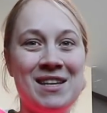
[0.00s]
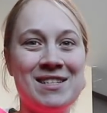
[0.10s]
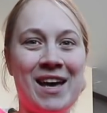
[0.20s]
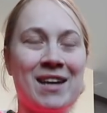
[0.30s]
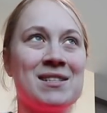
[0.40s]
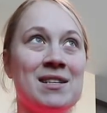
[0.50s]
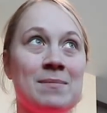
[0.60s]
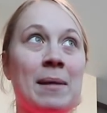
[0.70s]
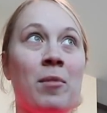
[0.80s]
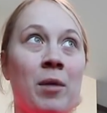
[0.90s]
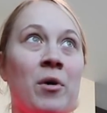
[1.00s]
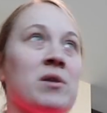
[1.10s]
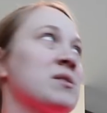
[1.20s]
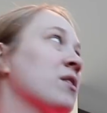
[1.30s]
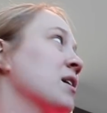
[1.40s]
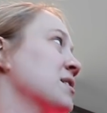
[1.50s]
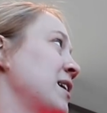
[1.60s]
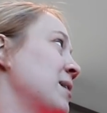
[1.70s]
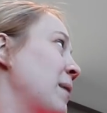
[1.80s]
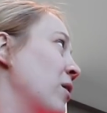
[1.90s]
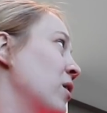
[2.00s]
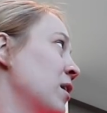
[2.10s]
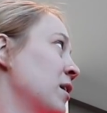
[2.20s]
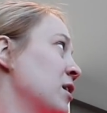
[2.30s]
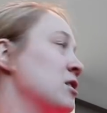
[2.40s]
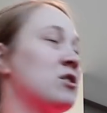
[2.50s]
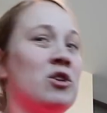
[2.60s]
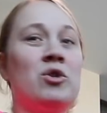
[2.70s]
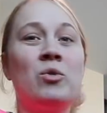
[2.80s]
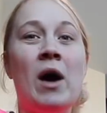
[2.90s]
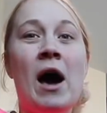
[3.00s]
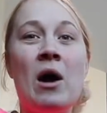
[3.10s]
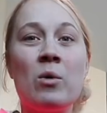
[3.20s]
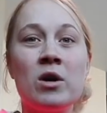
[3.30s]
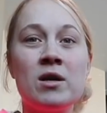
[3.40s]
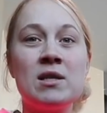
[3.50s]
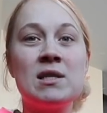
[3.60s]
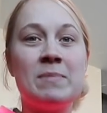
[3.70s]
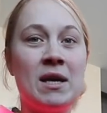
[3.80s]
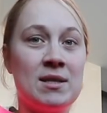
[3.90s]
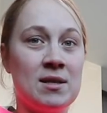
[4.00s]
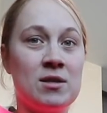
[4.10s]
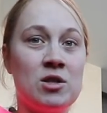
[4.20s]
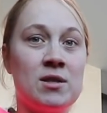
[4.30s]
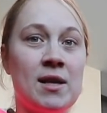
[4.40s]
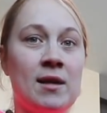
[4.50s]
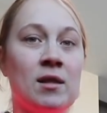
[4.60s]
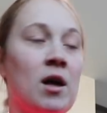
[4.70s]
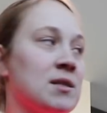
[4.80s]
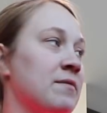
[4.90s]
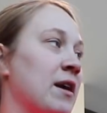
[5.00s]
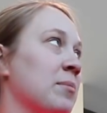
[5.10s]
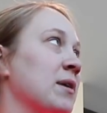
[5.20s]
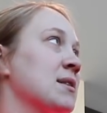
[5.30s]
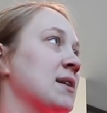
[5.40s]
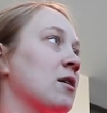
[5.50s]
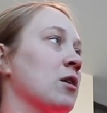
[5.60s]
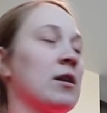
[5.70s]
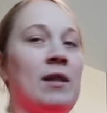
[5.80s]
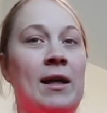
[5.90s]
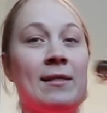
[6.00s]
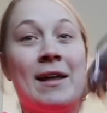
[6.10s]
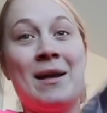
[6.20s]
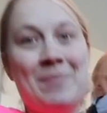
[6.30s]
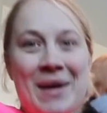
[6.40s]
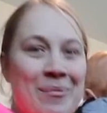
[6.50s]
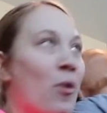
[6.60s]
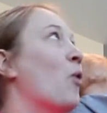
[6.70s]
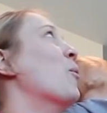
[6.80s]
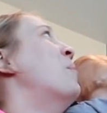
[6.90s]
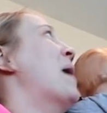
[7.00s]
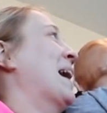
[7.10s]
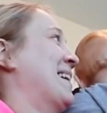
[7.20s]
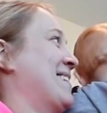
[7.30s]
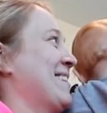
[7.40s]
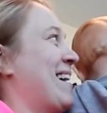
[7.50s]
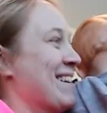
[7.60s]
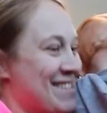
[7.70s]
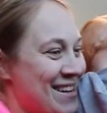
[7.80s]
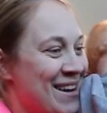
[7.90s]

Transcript: In Texas, my mom also got delayed about 2 hours because there's just like lots of airplanes that aren't like letting people, oh my god,